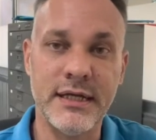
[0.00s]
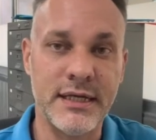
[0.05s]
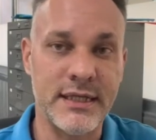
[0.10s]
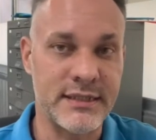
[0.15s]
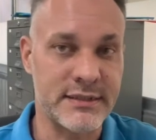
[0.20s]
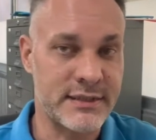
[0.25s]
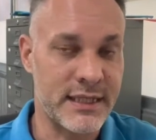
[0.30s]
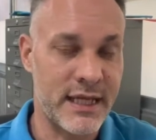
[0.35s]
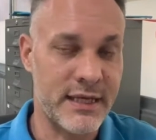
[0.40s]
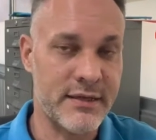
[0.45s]

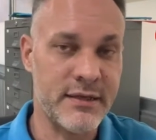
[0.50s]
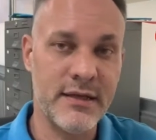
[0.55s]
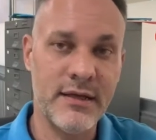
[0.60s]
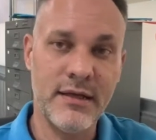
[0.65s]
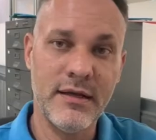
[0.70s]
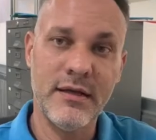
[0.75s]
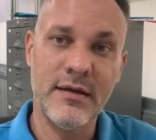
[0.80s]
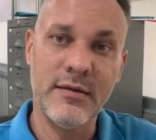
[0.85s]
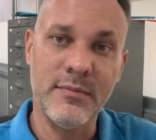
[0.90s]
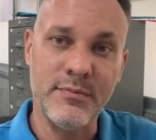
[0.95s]
is that
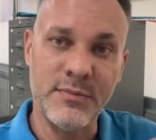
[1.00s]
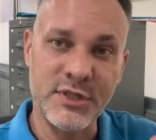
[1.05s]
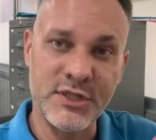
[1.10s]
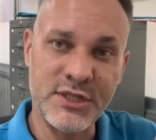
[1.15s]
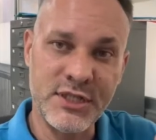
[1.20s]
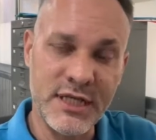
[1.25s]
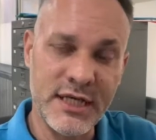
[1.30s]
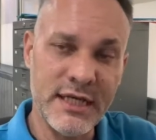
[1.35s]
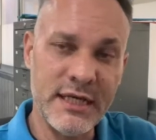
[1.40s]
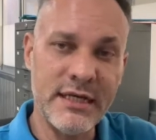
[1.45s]

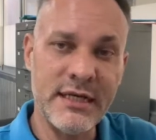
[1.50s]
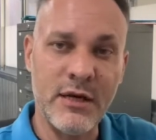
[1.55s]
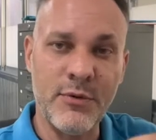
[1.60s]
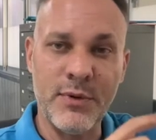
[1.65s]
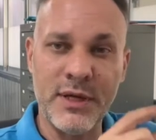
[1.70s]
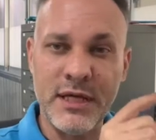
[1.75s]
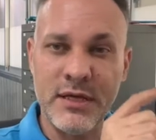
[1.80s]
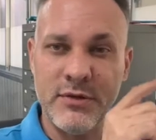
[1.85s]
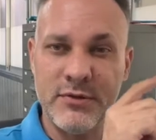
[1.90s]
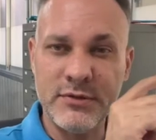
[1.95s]
machine that
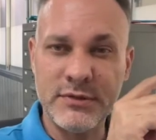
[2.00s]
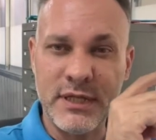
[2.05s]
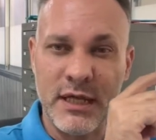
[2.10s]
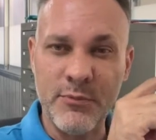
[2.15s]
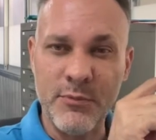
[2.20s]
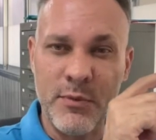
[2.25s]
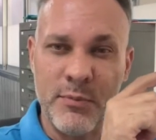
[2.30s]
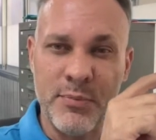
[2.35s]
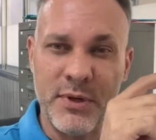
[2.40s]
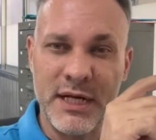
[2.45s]
we use
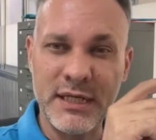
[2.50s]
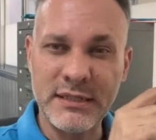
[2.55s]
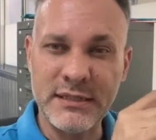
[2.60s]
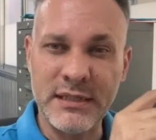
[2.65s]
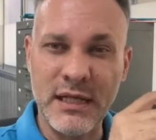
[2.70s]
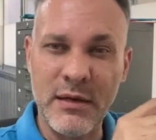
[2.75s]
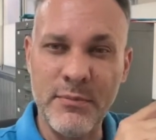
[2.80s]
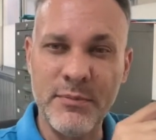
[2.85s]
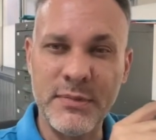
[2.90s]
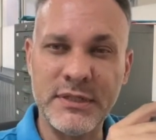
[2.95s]
and we press
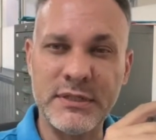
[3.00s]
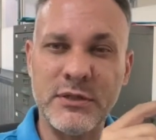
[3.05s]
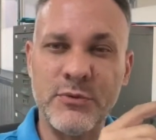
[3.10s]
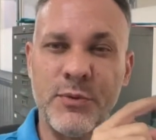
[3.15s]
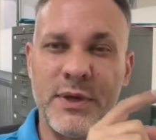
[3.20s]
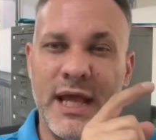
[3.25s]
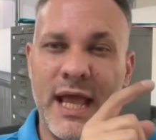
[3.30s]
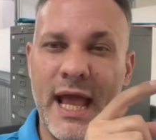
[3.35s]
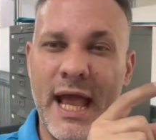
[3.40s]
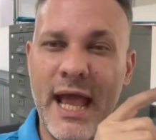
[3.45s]
numbers and
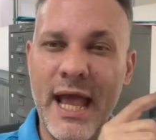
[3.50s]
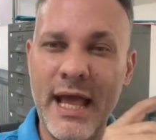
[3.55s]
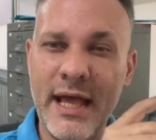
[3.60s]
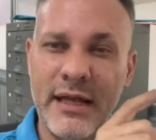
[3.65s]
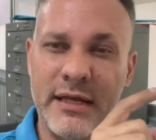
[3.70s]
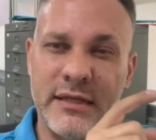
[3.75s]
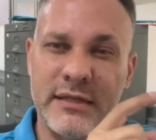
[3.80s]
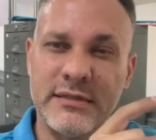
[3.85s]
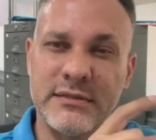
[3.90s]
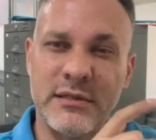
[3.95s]
we
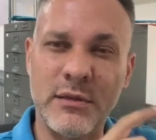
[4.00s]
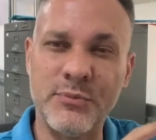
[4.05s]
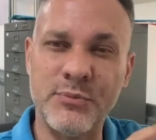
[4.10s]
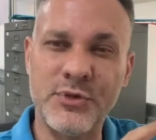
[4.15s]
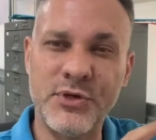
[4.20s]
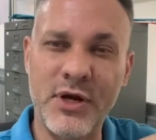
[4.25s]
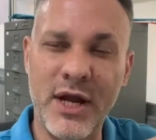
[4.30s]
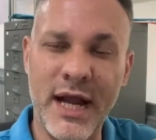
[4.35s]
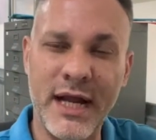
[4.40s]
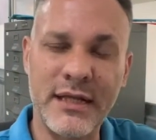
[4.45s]
add,
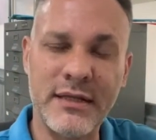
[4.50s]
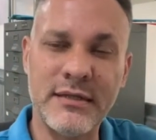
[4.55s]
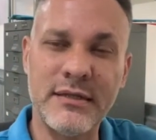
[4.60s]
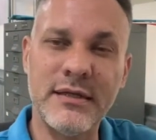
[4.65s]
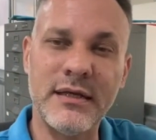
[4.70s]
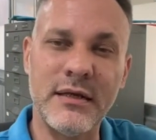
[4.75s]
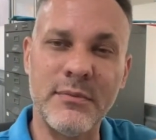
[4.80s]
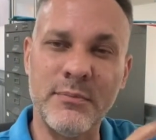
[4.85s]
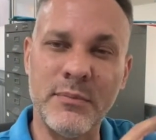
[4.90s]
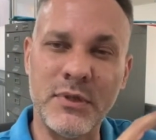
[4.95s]
subtract,
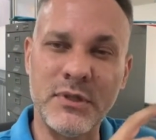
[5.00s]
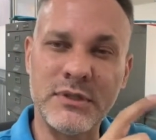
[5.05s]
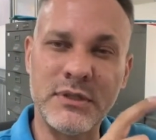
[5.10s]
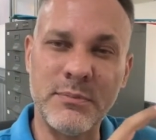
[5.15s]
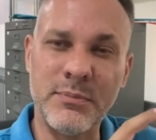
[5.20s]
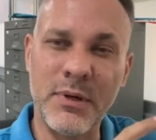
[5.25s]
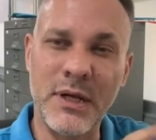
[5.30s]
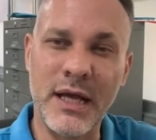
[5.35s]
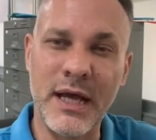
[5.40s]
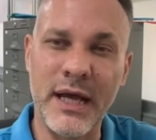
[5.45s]

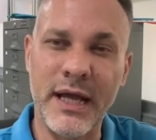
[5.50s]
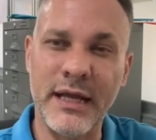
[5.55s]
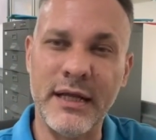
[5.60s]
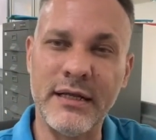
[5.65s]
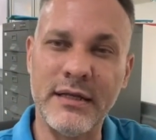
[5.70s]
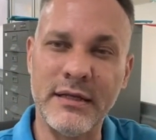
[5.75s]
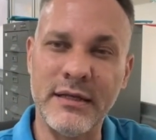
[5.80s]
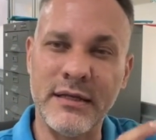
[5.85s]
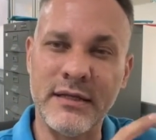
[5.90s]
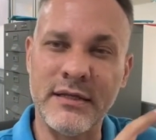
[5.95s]
multiply,
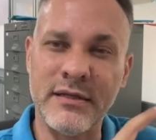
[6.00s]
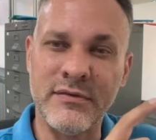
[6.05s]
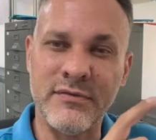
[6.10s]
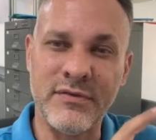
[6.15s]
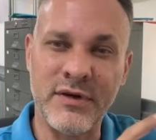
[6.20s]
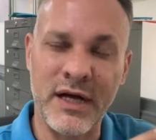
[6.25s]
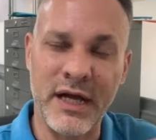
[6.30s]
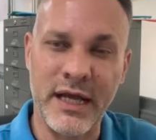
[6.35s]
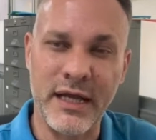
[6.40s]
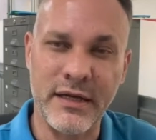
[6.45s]

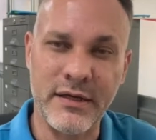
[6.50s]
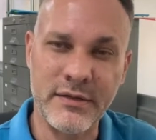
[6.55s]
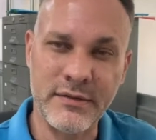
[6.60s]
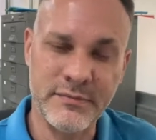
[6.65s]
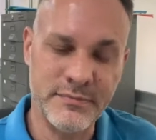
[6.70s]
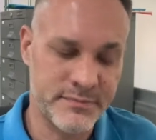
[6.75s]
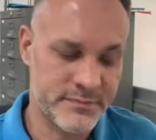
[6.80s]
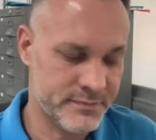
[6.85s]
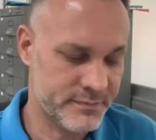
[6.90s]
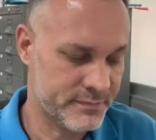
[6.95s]
divide.
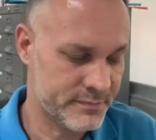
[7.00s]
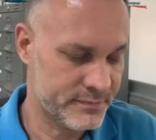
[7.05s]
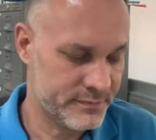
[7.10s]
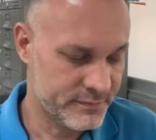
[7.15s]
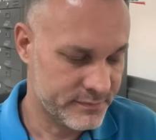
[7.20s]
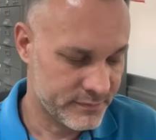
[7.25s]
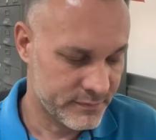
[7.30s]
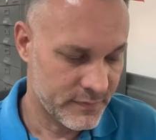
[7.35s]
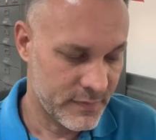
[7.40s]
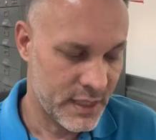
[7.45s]

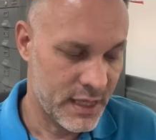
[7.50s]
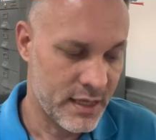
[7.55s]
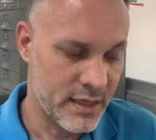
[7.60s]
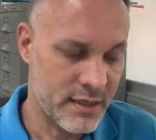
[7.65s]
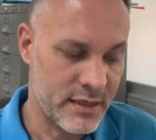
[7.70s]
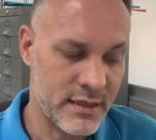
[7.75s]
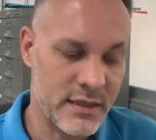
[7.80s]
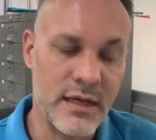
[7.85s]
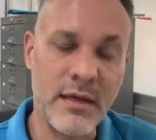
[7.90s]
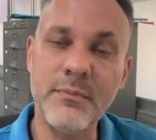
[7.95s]

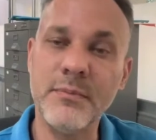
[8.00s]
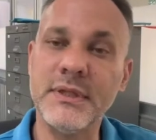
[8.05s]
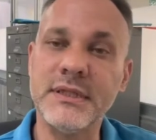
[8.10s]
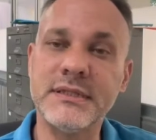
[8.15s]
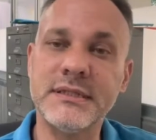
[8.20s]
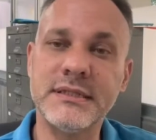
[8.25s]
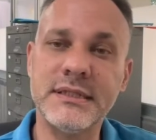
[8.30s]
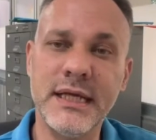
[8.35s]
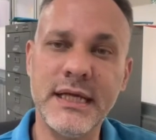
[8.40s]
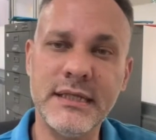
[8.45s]
Number
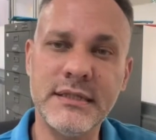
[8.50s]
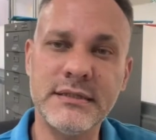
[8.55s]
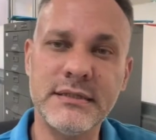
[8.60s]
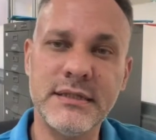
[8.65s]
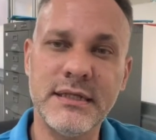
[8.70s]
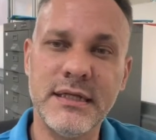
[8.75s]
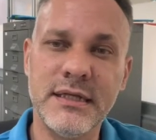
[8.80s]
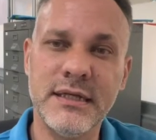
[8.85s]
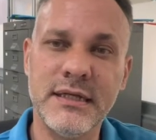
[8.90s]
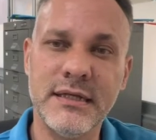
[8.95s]
6,
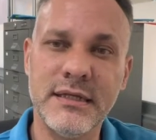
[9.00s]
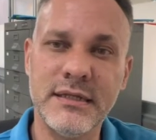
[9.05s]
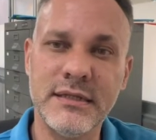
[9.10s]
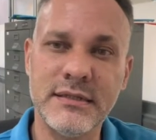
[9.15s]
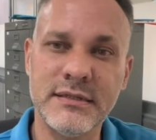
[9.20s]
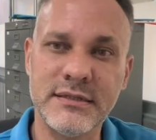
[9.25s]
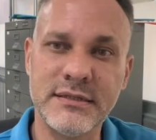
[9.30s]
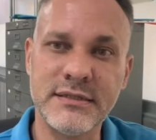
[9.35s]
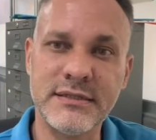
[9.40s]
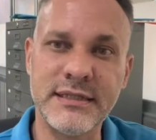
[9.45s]

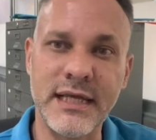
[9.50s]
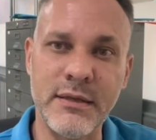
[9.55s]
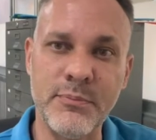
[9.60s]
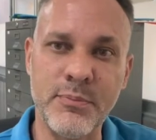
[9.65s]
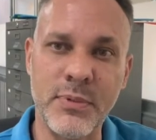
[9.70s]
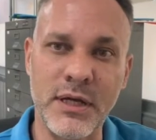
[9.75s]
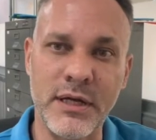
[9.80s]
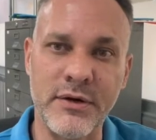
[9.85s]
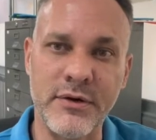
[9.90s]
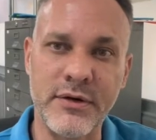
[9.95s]

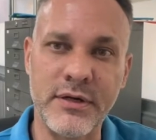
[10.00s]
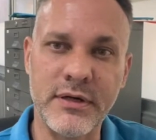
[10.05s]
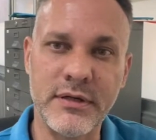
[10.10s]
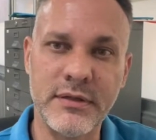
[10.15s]
stapler